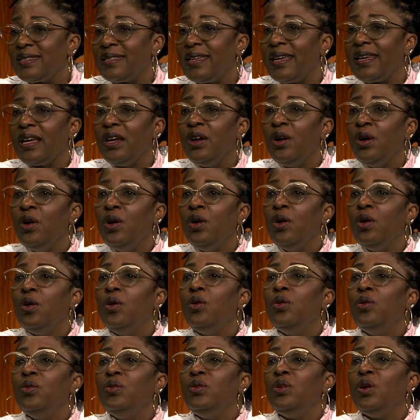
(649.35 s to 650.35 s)
Like,
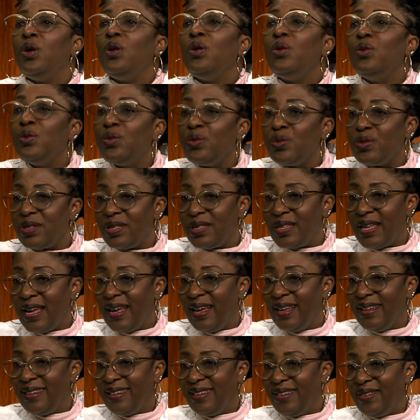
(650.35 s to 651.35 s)
who knows
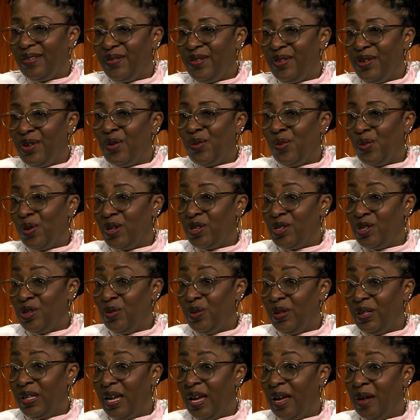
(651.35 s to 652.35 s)
that you know, we're
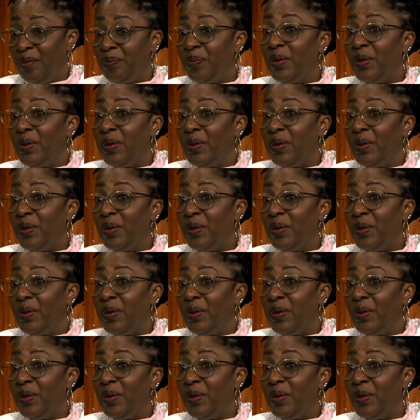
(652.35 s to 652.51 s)
doing that.